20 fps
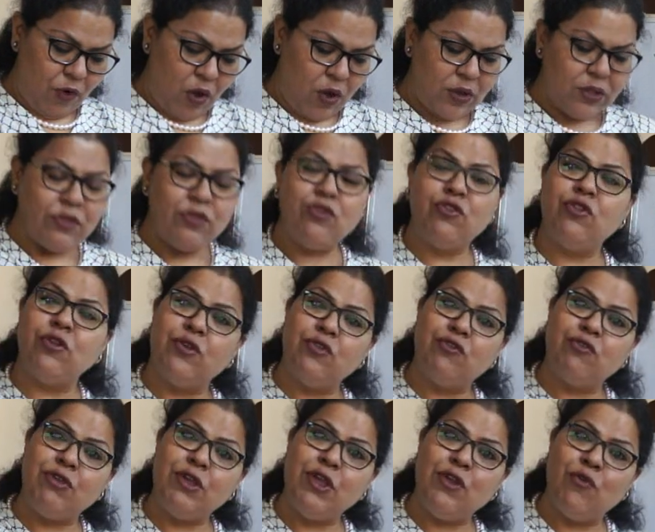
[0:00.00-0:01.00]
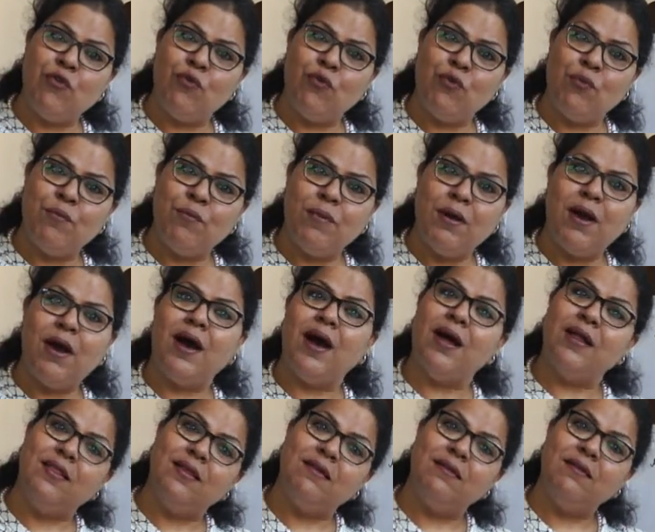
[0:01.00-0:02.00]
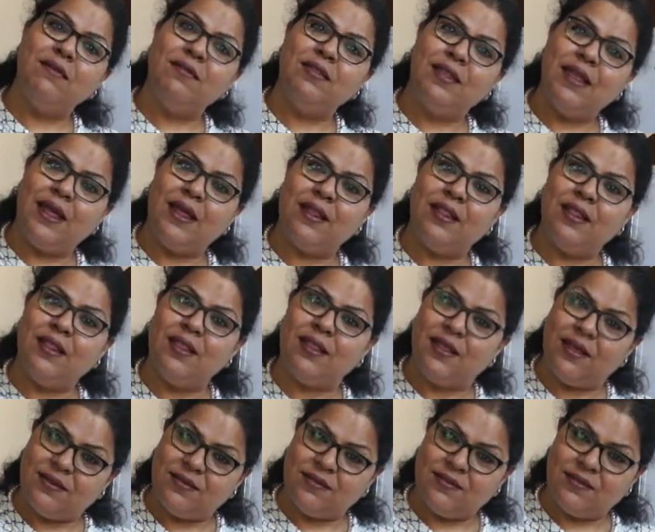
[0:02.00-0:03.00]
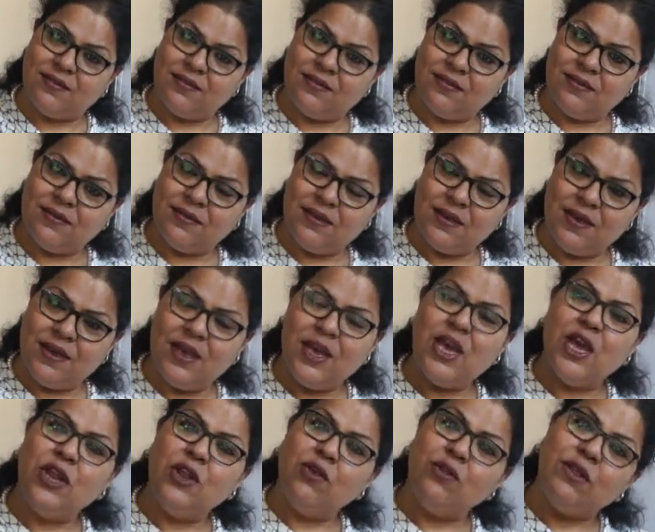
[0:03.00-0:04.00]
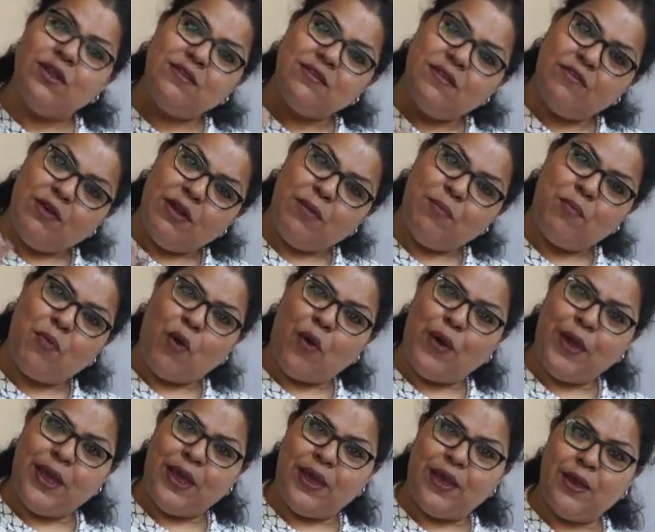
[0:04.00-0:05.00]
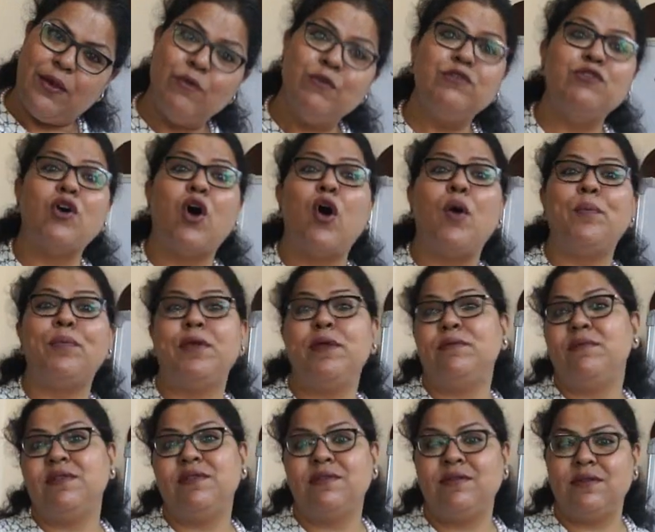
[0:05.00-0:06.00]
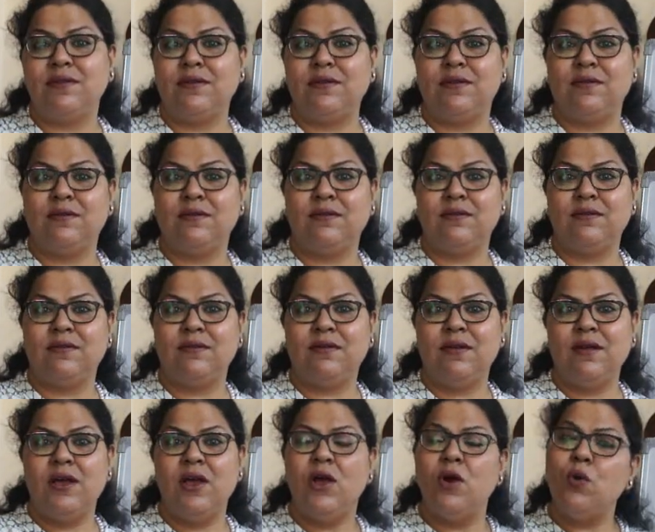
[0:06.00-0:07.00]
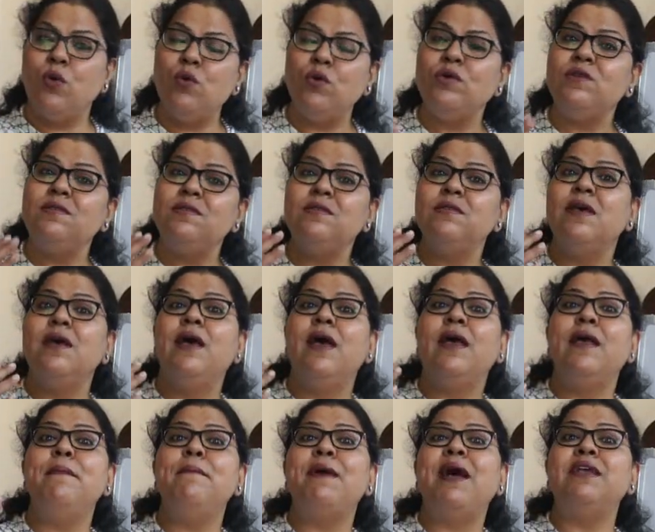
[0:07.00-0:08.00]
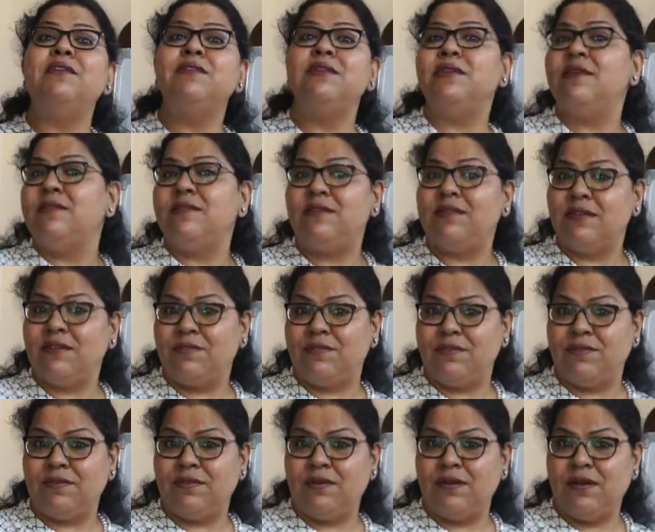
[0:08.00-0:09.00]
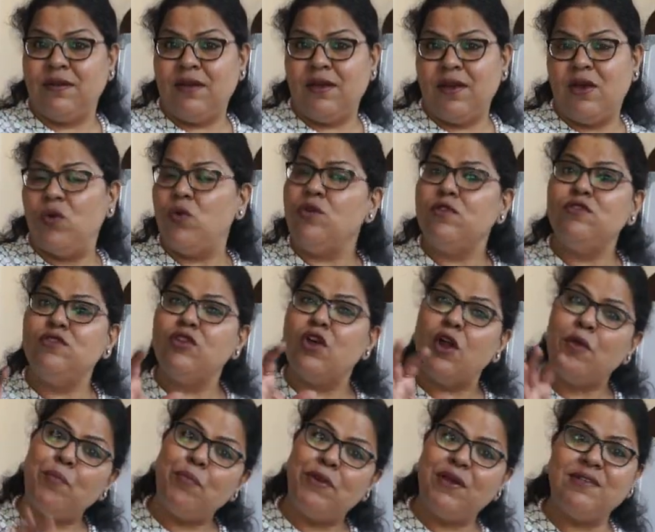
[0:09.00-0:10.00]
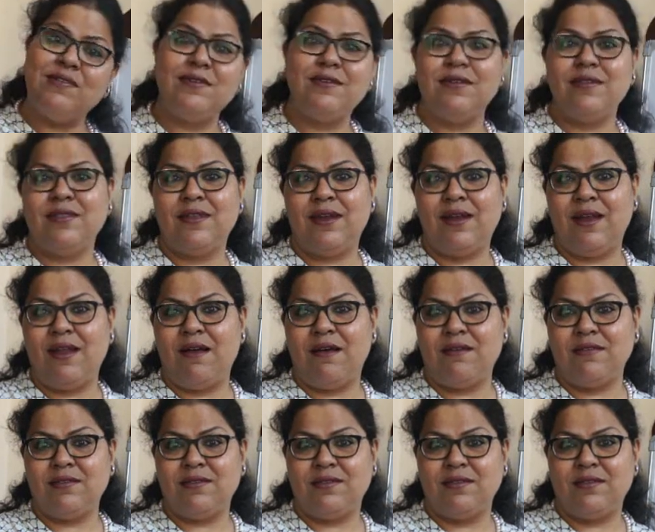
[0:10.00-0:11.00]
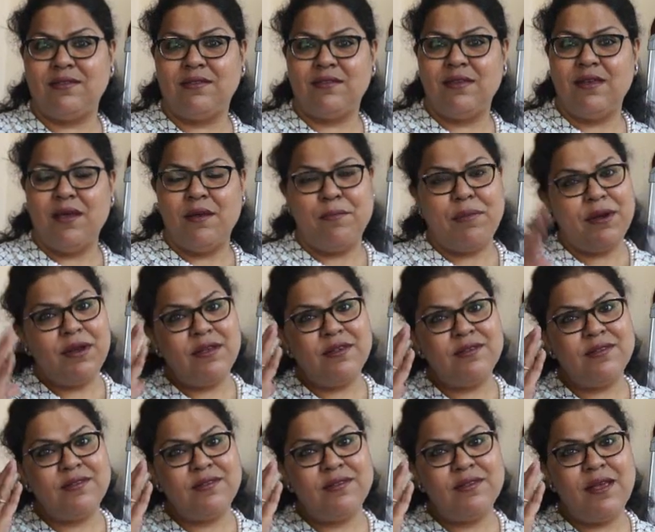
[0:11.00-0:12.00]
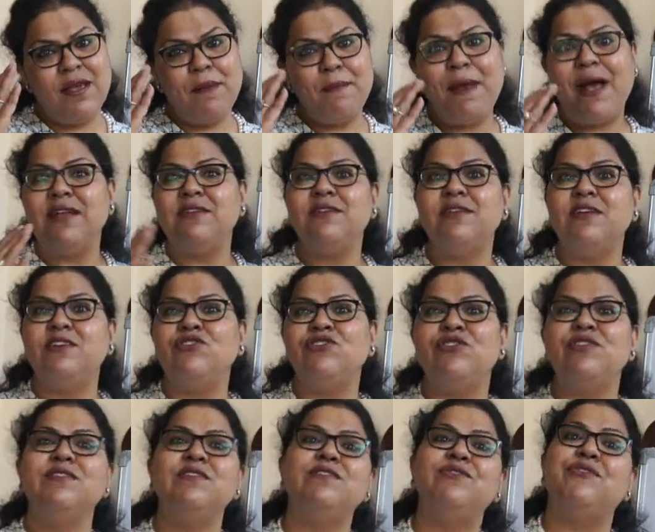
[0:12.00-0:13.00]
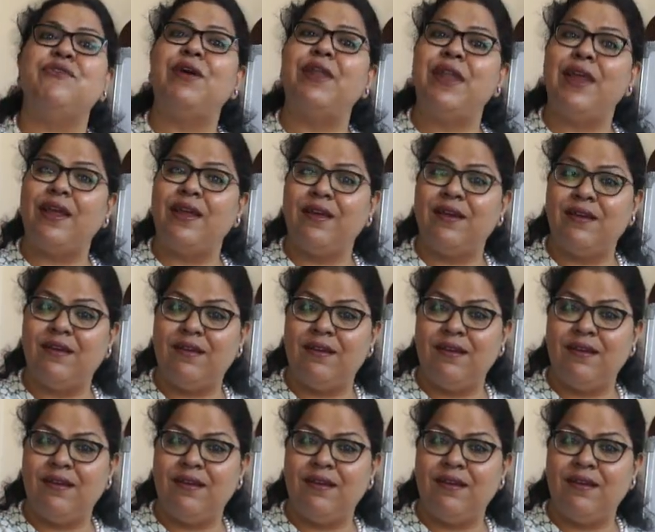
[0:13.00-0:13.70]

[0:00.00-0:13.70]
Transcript: on the tree room other than this. Now there is a one boy who is optimistic, who is imaginative, who is not present in the class, but his imagination is running.